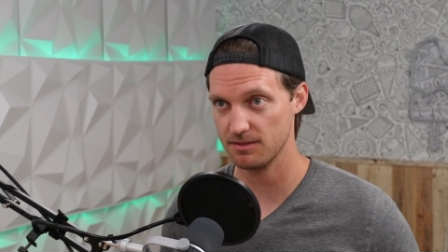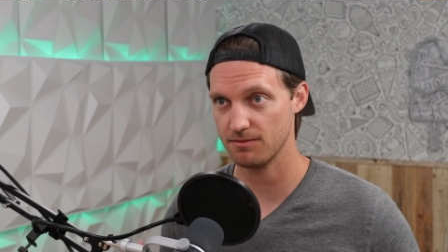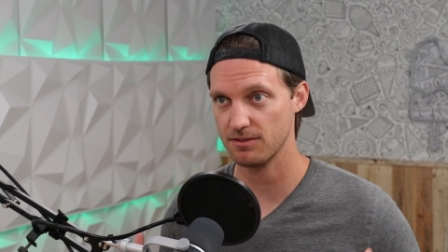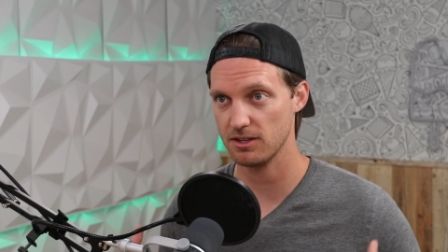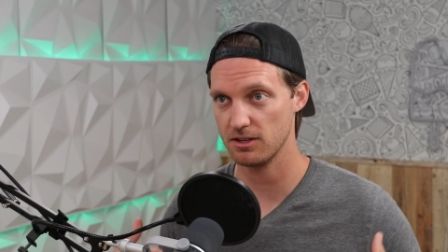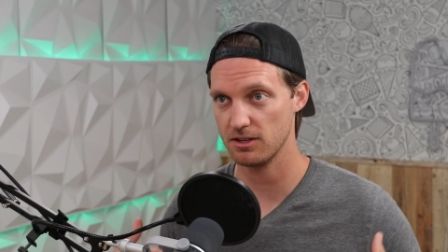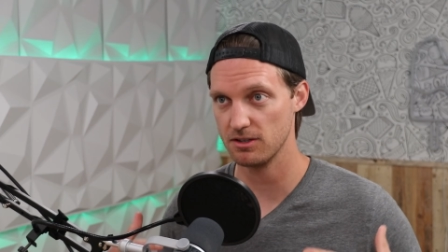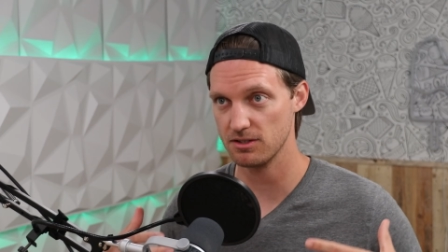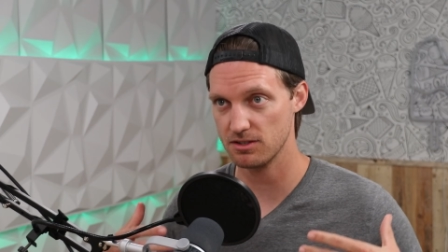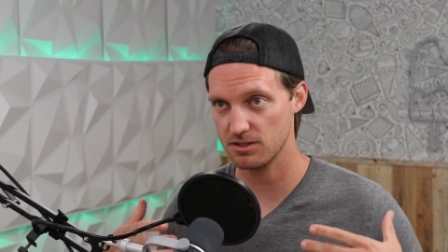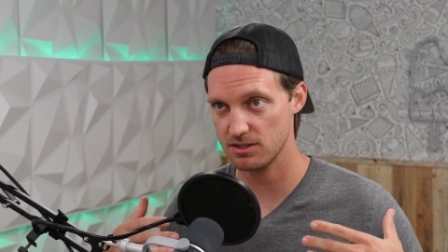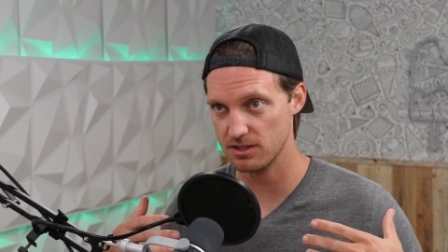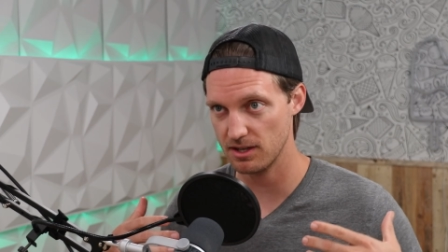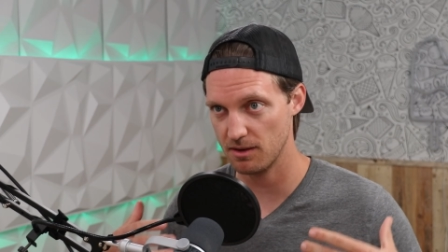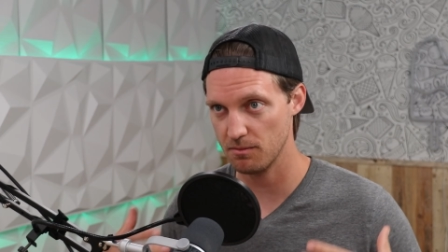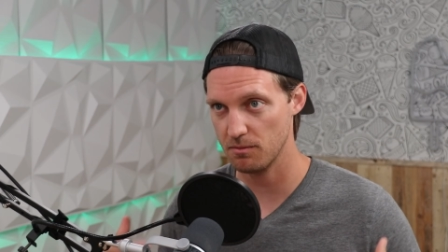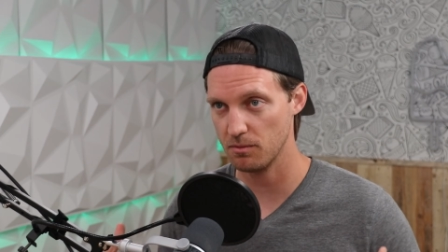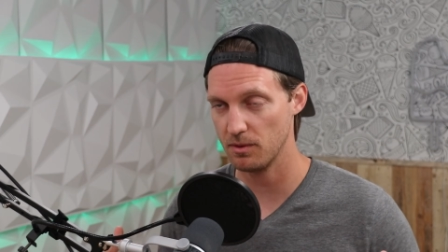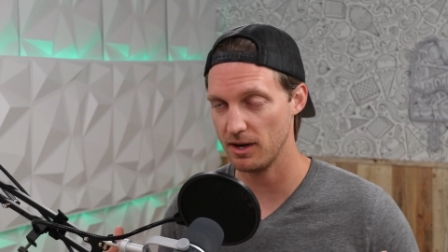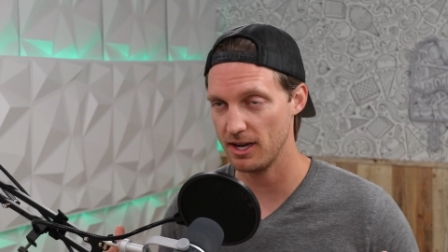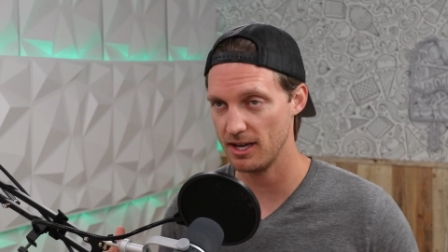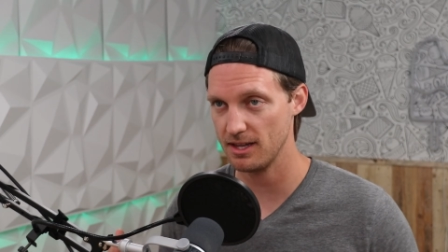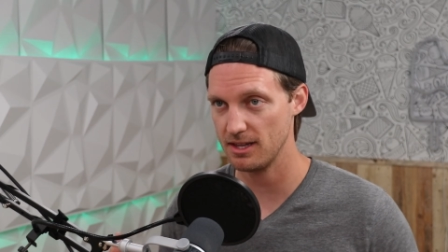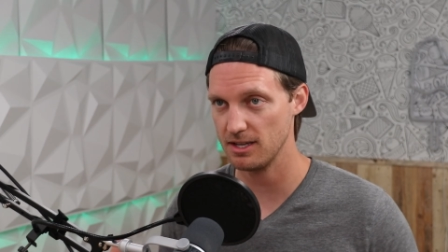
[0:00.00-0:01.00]
if there's some
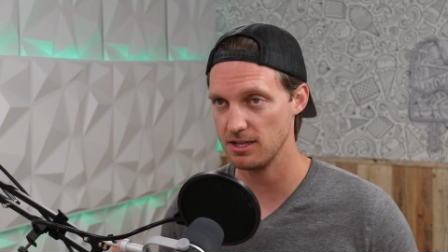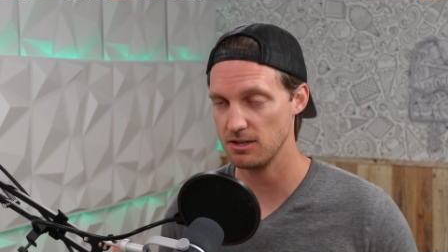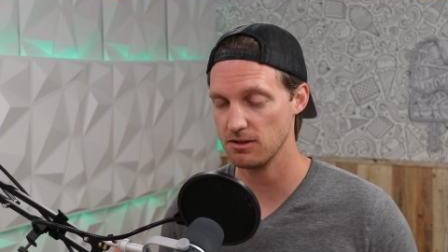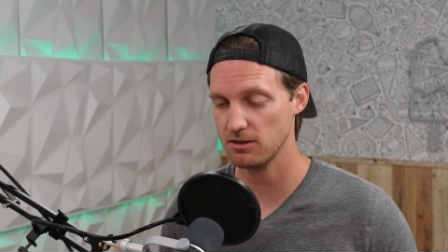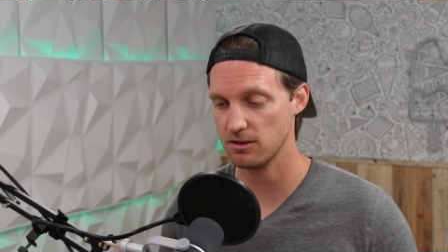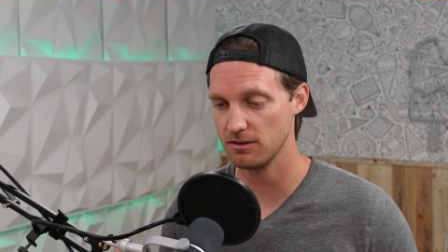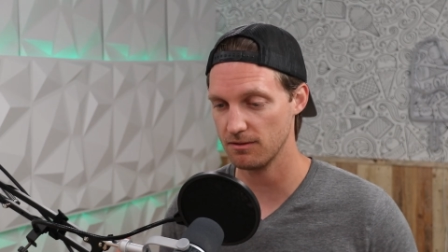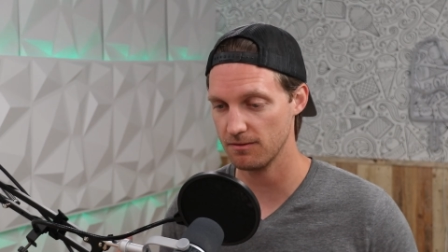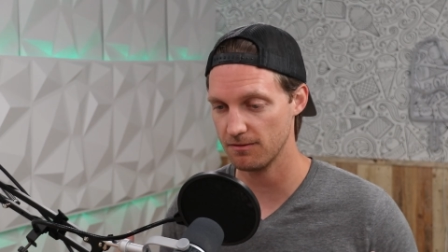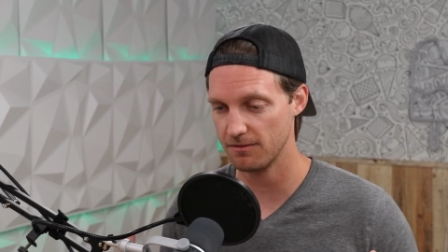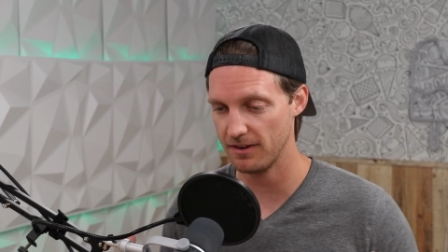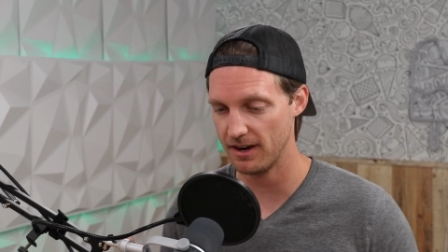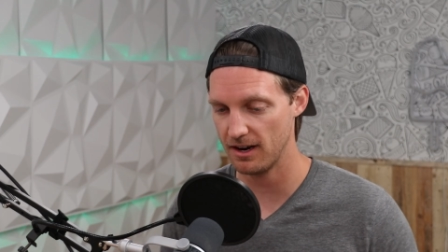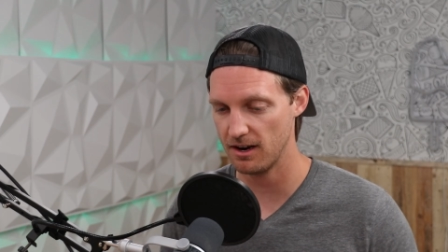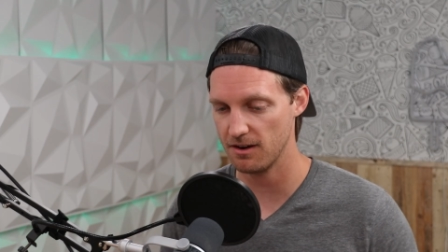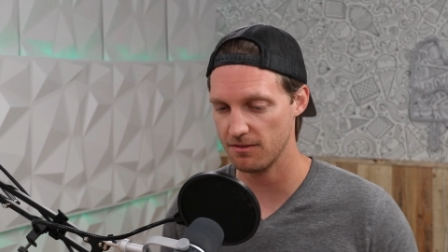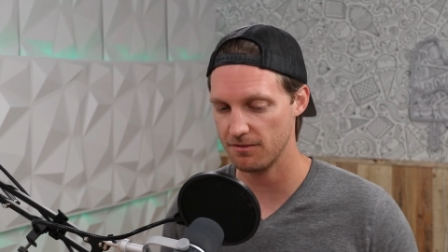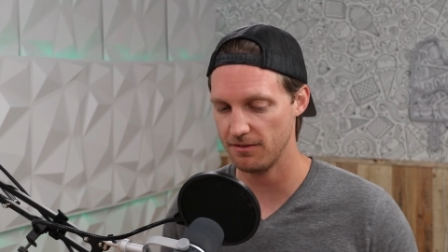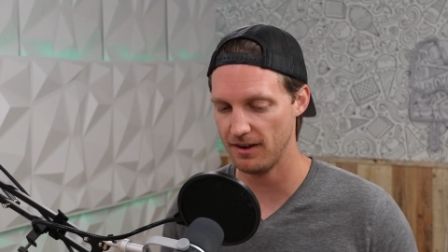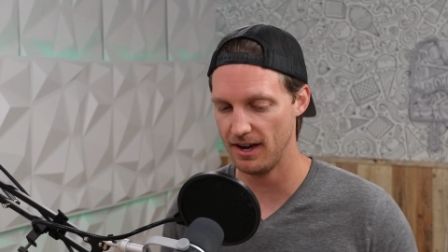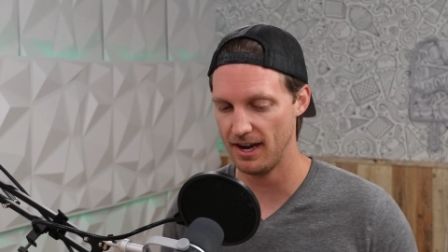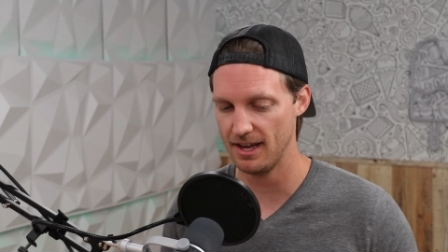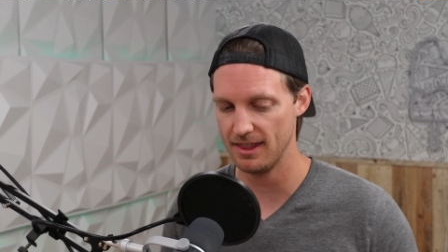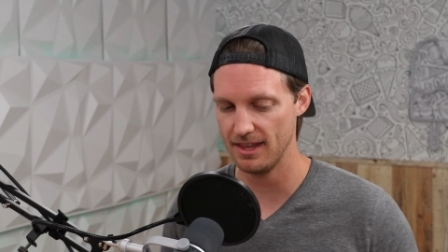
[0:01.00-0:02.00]
way that you can
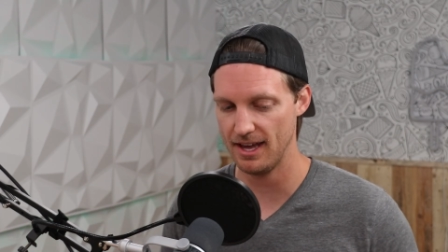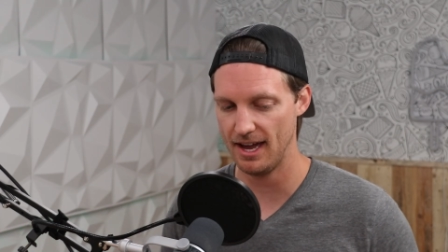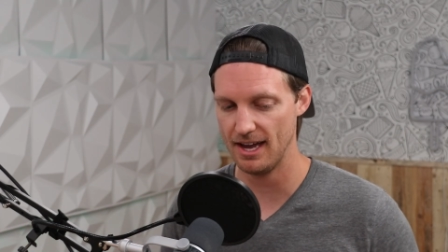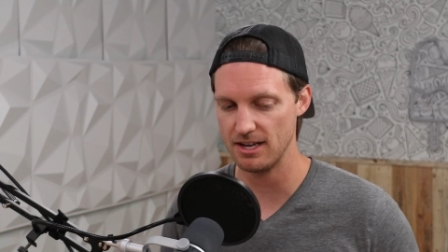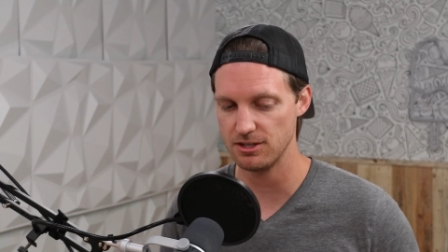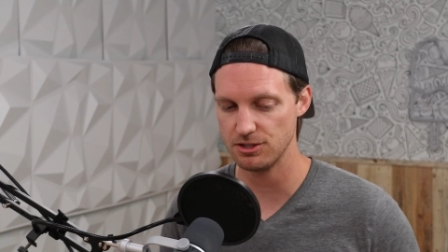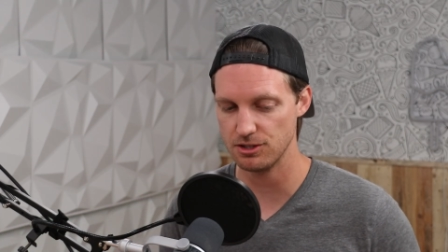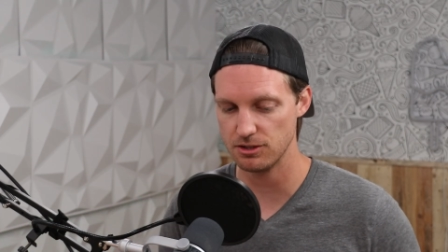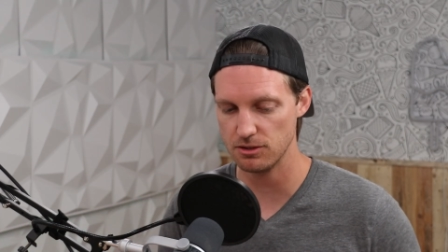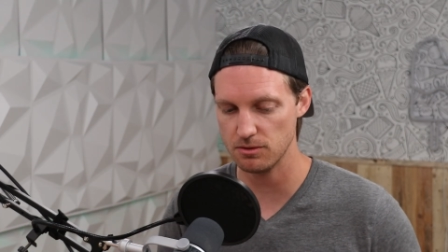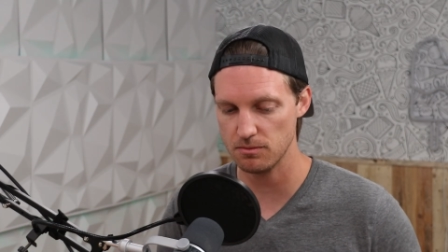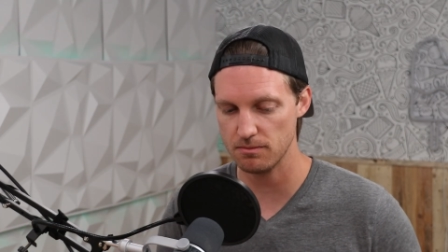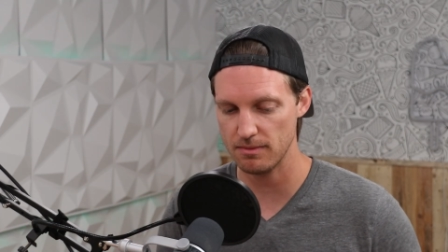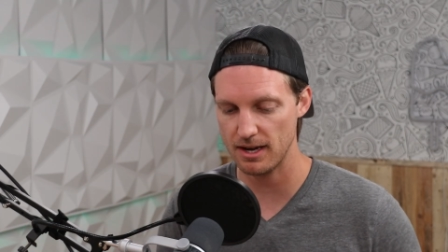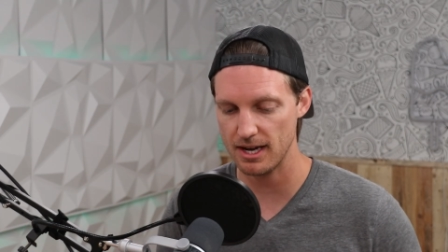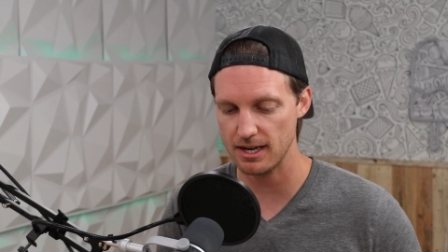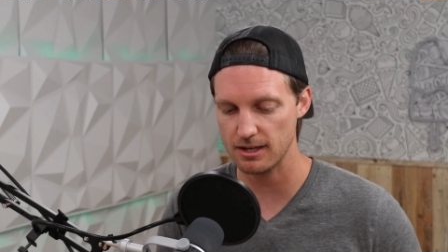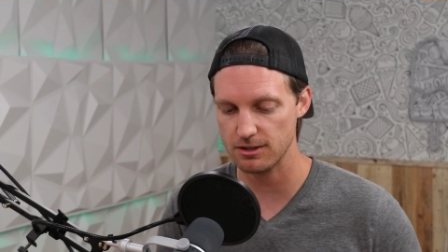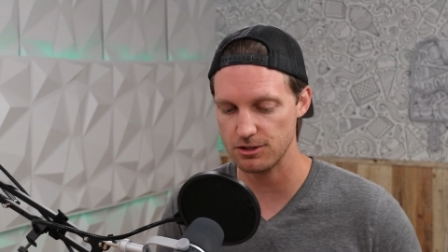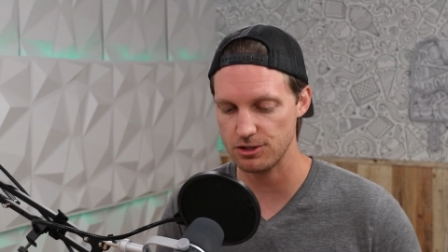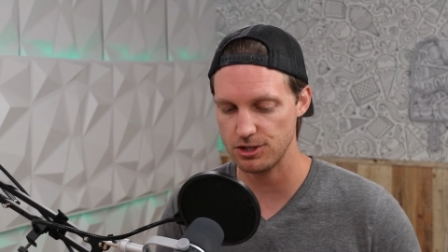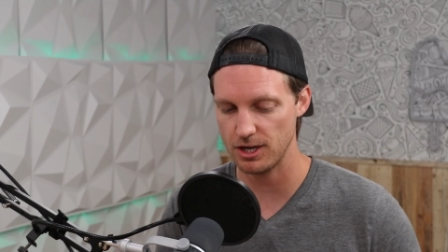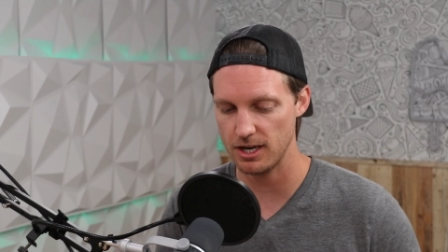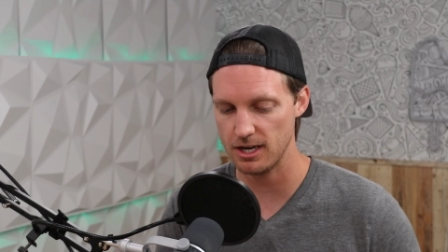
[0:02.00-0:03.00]
verify that as you make
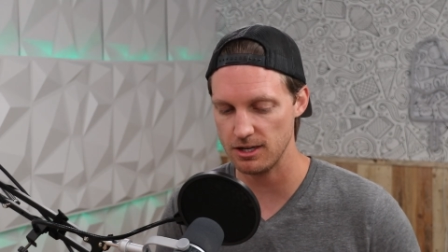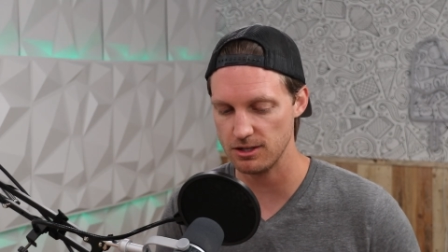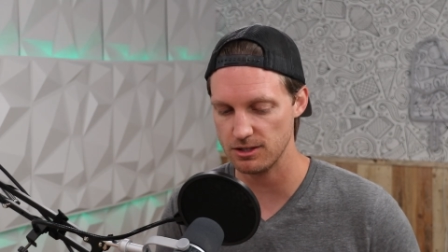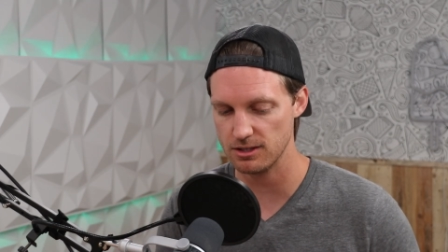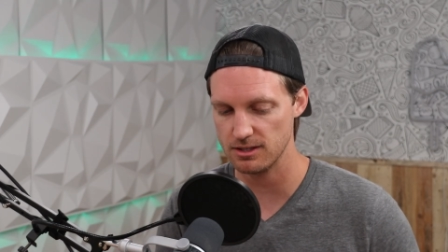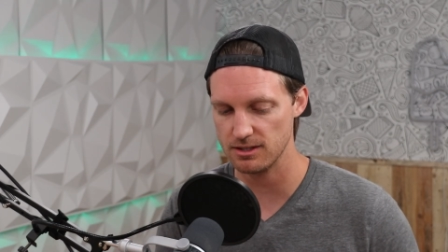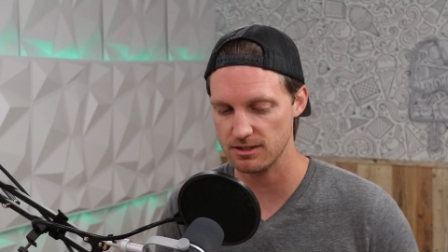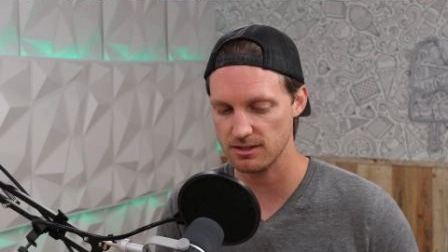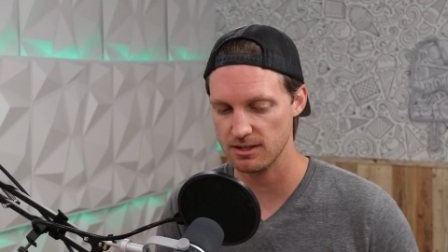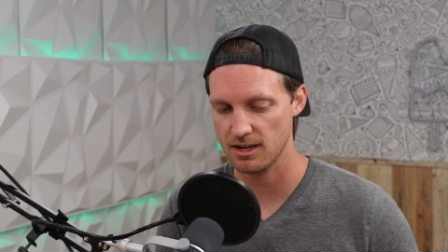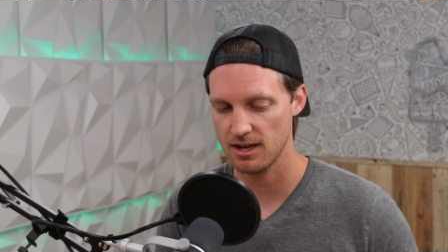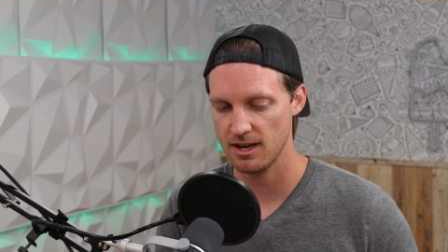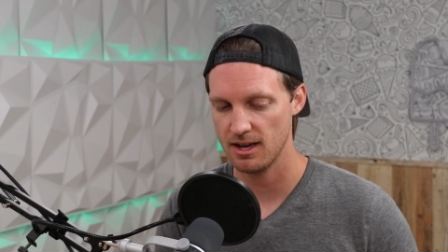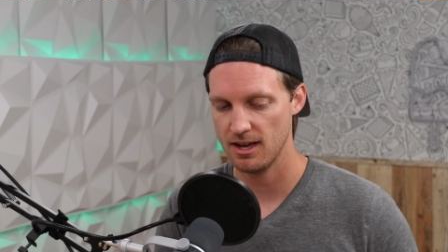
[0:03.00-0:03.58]
changes,